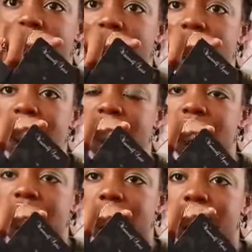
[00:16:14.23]
And then this is
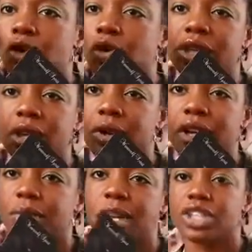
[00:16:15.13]
the other ones. I'm holding it
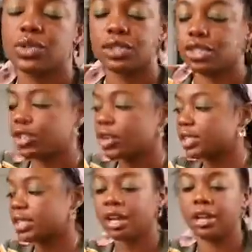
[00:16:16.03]
weird, but I just wanted to show you
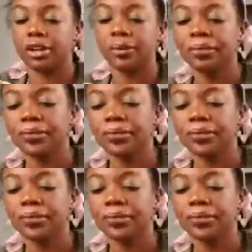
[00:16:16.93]
guys the color.